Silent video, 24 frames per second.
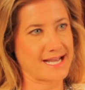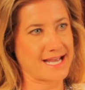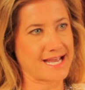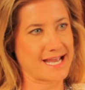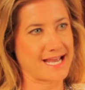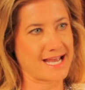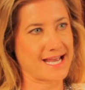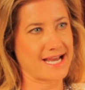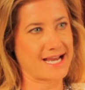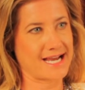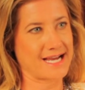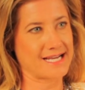
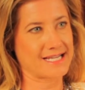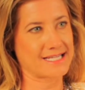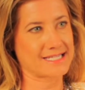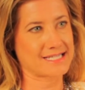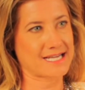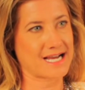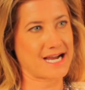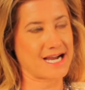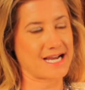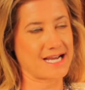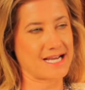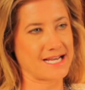
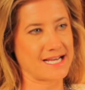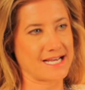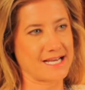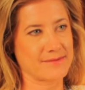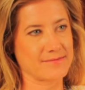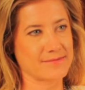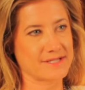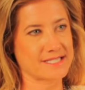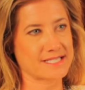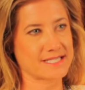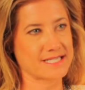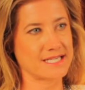and I
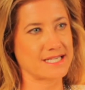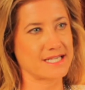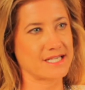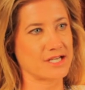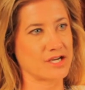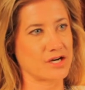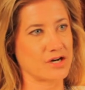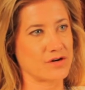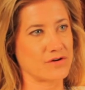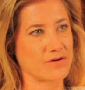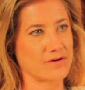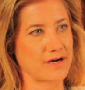am the
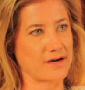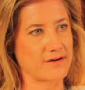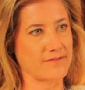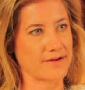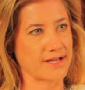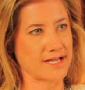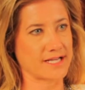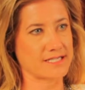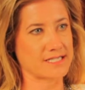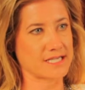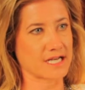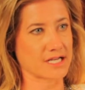CEO of
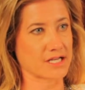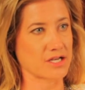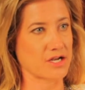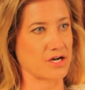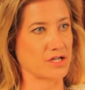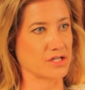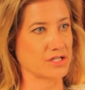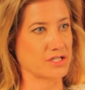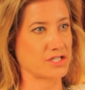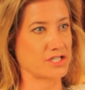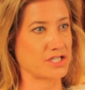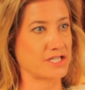a
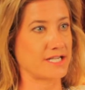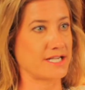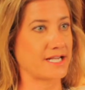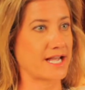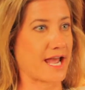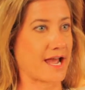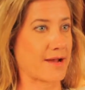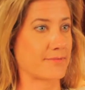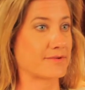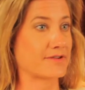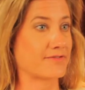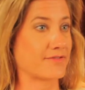technology
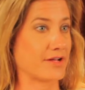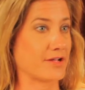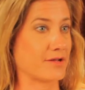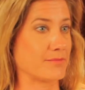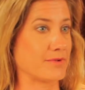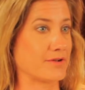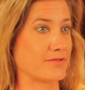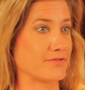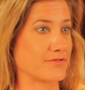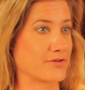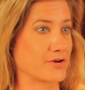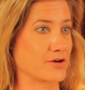app
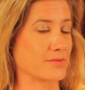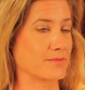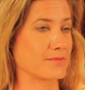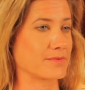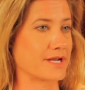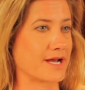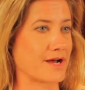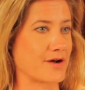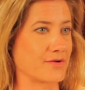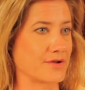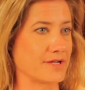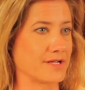development firm
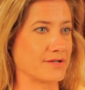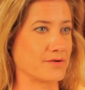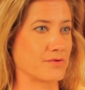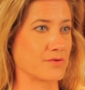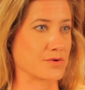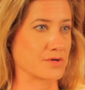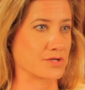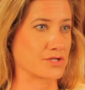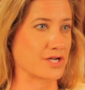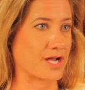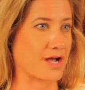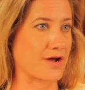down in
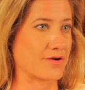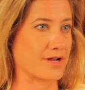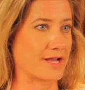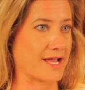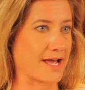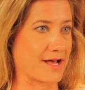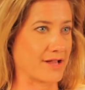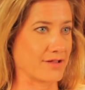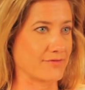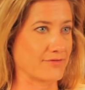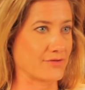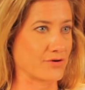Orange County,
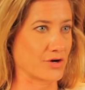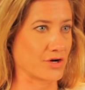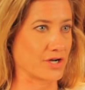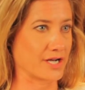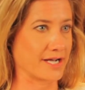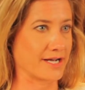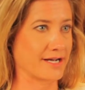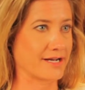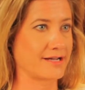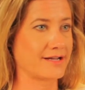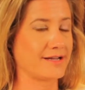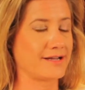
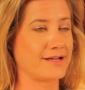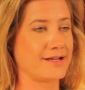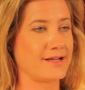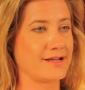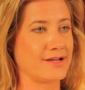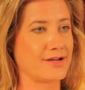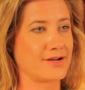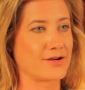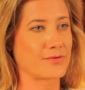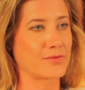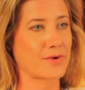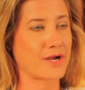California.
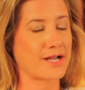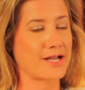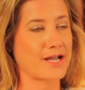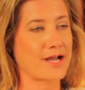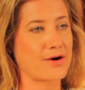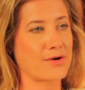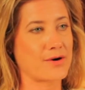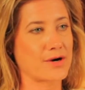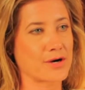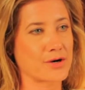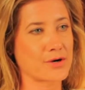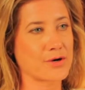Right
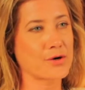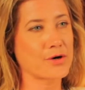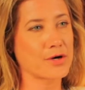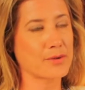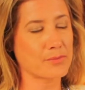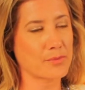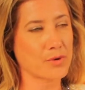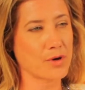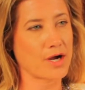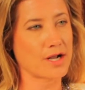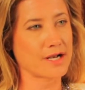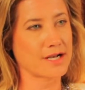now, our
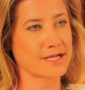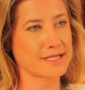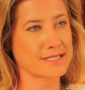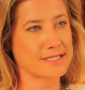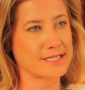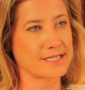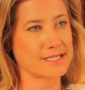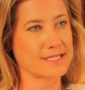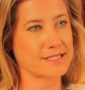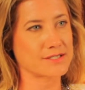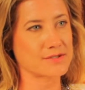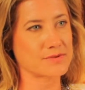current
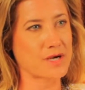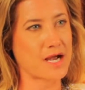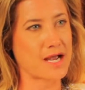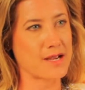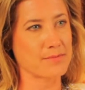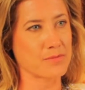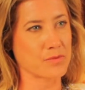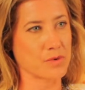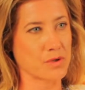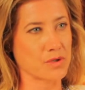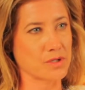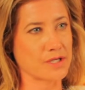product is
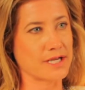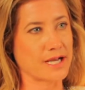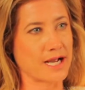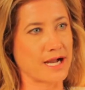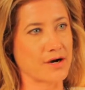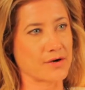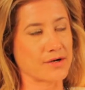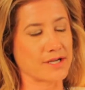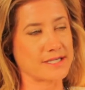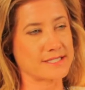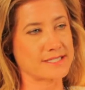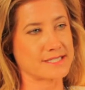I'm rolling
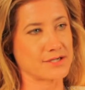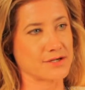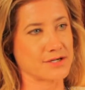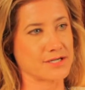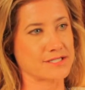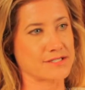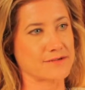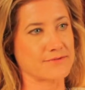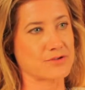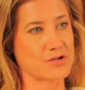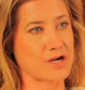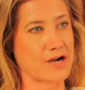out a
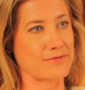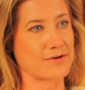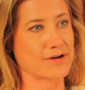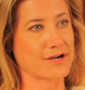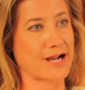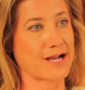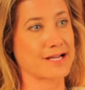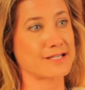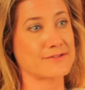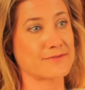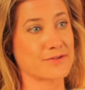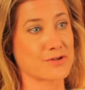series of travel
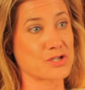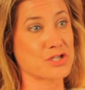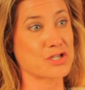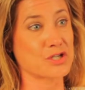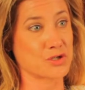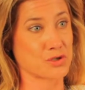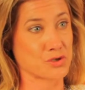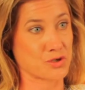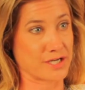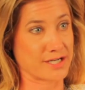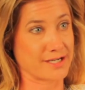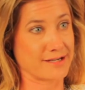guides for
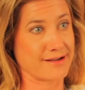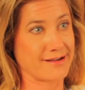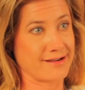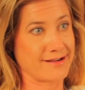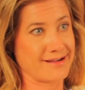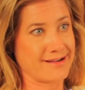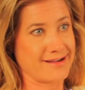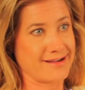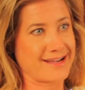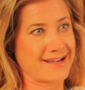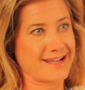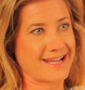children.
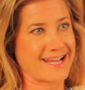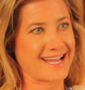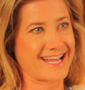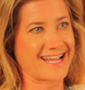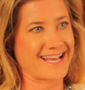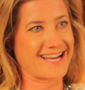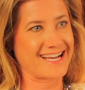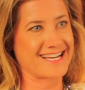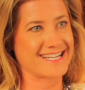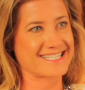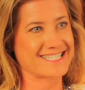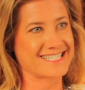
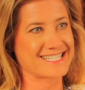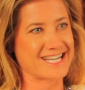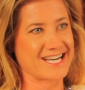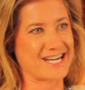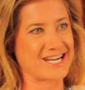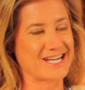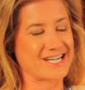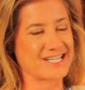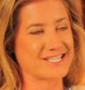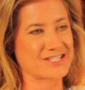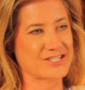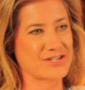And
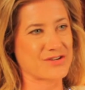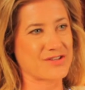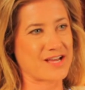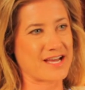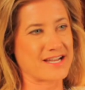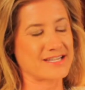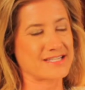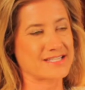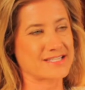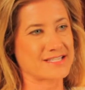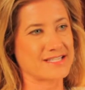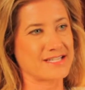so
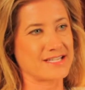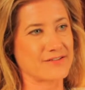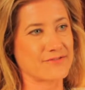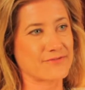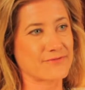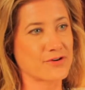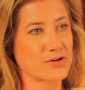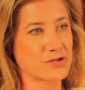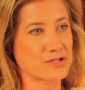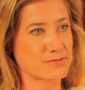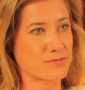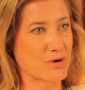that is the
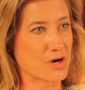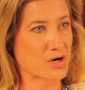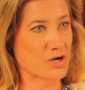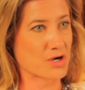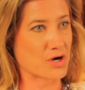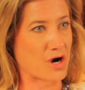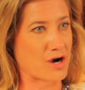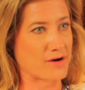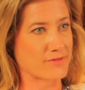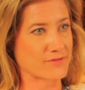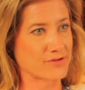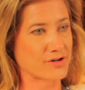first
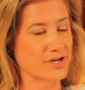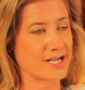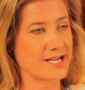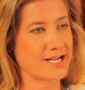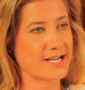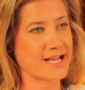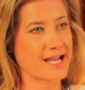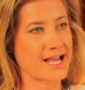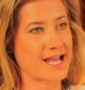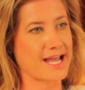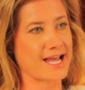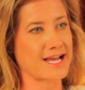market
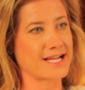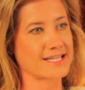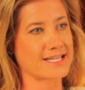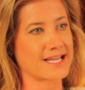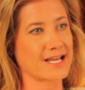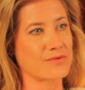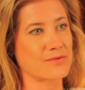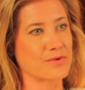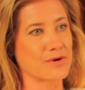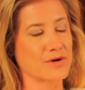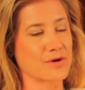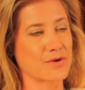offering, and
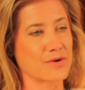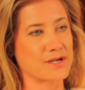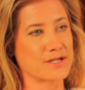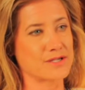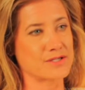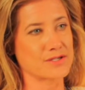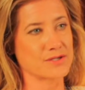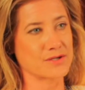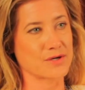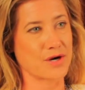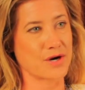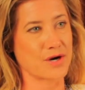then we're going
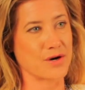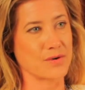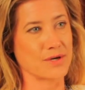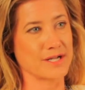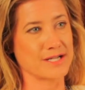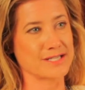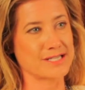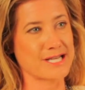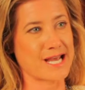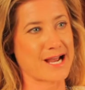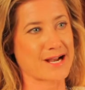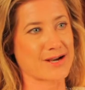to go
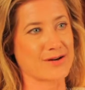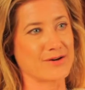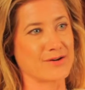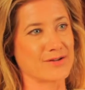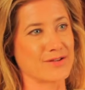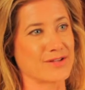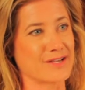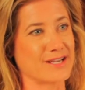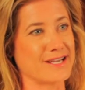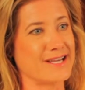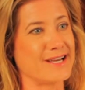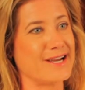and
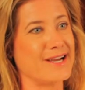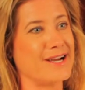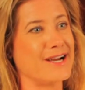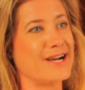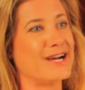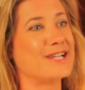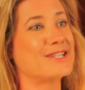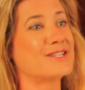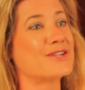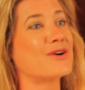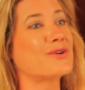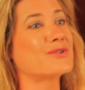tackle the
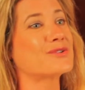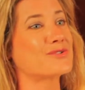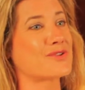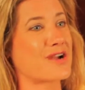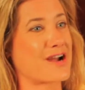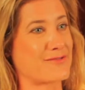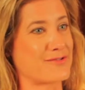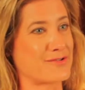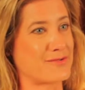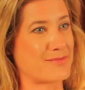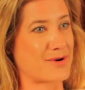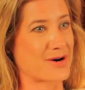adult
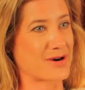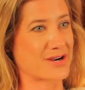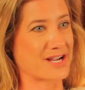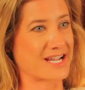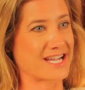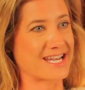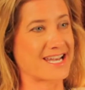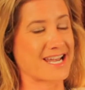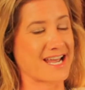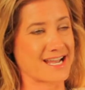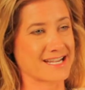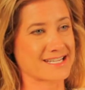travel
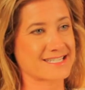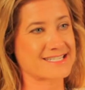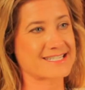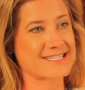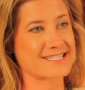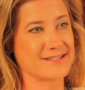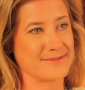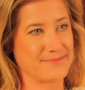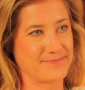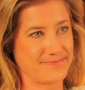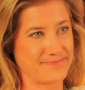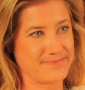market
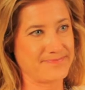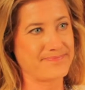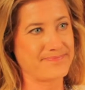next.